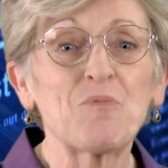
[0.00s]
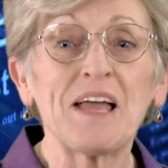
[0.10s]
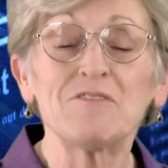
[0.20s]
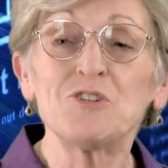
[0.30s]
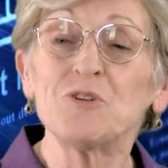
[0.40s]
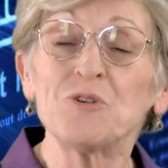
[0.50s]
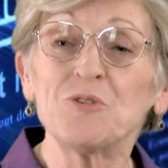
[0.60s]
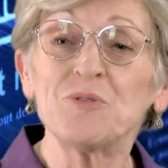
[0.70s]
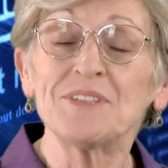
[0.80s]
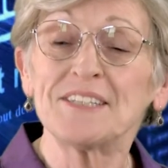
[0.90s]
we have
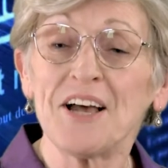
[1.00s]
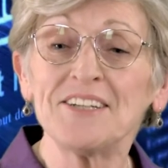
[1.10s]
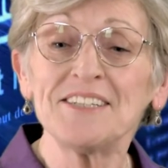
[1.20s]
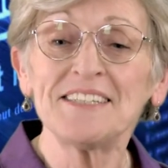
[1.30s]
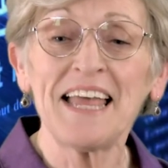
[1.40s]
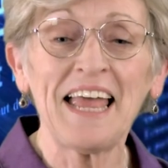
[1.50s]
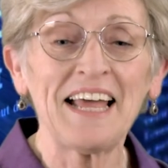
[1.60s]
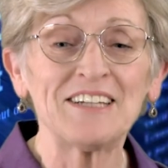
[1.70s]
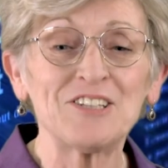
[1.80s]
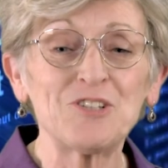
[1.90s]
two sons
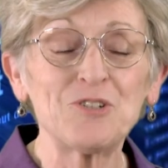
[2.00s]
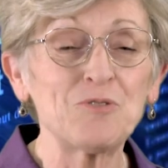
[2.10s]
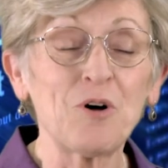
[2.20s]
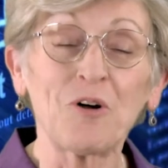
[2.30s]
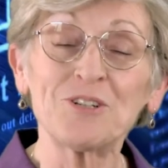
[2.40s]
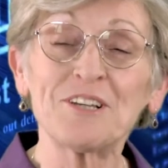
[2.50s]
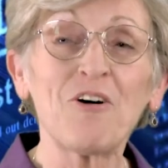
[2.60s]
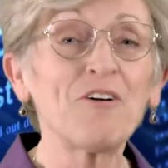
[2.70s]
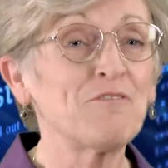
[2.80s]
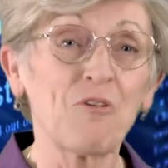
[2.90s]
and two
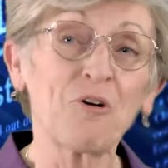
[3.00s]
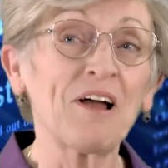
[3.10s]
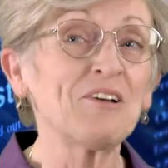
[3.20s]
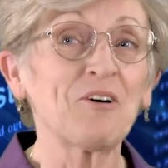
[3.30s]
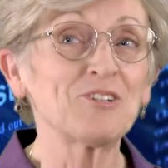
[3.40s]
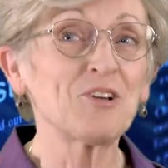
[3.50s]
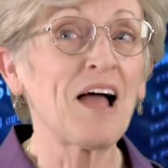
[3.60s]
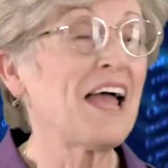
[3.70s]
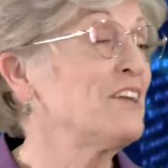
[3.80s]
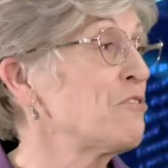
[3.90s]
daughters-in-law and four granddaughters. So
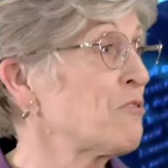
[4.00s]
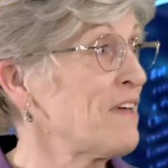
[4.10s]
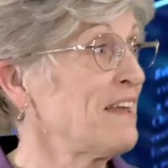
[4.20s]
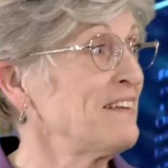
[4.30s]
I had to throw that